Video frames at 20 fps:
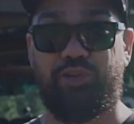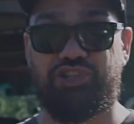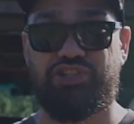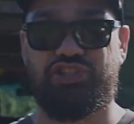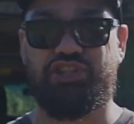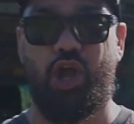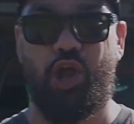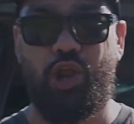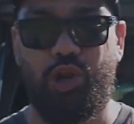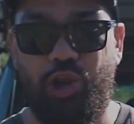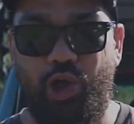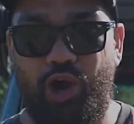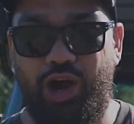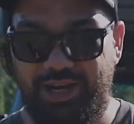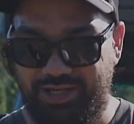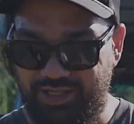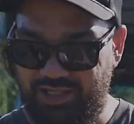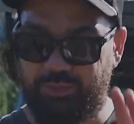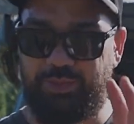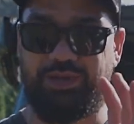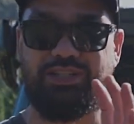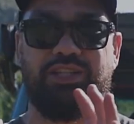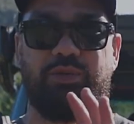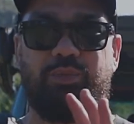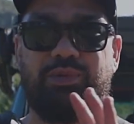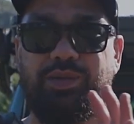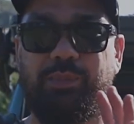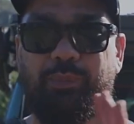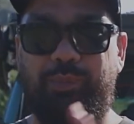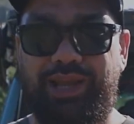It's so light, especially
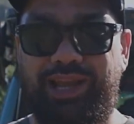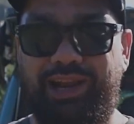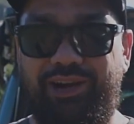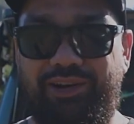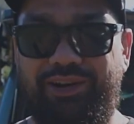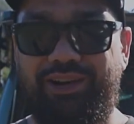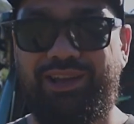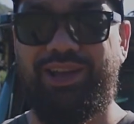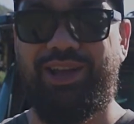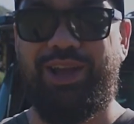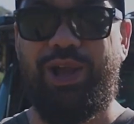when you pair it